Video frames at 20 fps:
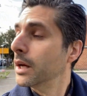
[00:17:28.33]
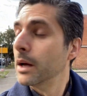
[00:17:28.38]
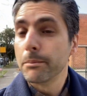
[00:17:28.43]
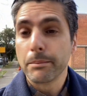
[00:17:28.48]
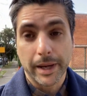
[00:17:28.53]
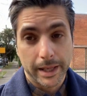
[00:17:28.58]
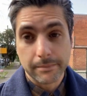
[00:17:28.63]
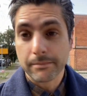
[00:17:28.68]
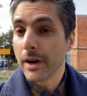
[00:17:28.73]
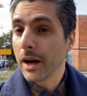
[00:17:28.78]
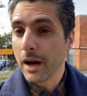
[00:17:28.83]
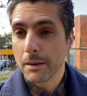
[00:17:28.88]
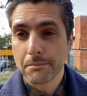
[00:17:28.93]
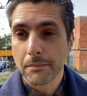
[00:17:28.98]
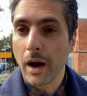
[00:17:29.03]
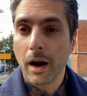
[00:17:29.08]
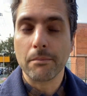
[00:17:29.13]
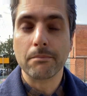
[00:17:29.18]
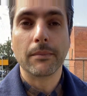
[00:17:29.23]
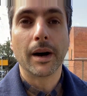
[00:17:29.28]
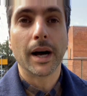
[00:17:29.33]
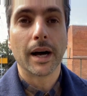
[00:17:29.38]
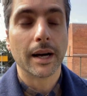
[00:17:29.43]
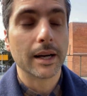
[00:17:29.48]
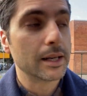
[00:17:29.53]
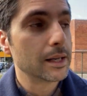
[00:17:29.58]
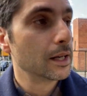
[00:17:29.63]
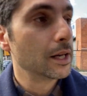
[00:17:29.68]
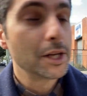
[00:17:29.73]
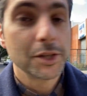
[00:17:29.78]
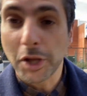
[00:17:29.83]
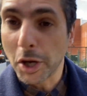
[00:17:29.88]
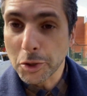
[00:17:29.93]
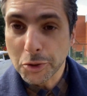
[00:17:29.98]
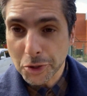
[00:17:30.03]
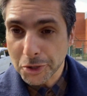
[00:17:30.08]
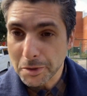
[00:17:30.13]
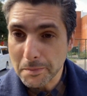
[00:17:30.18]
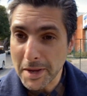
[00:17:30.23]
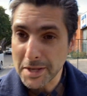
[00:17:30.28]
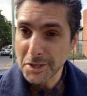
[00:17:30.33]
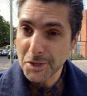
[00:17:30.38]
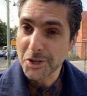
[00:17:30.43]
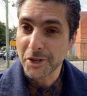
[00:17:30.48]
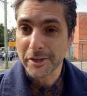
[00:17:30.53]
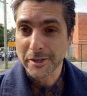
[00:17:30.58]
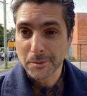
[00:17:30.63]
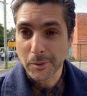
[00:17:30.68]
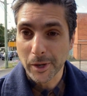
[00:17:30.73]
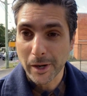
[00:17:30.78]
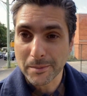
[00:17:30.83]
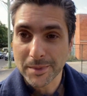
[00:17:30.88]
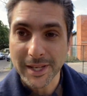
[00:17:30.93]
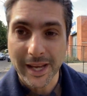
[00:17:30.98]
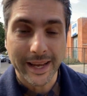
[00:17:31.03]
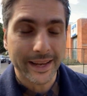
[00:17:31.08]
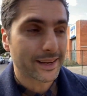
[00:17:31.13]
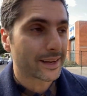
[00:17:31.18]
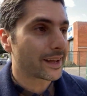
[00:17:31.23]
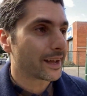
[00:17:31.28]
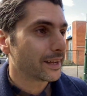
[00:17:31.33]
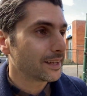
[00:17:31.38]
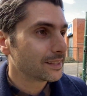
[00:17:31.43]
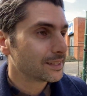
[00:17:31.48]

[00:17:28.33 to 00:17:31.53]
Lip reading: but don't shoot the messenger is what I'm saying, okay?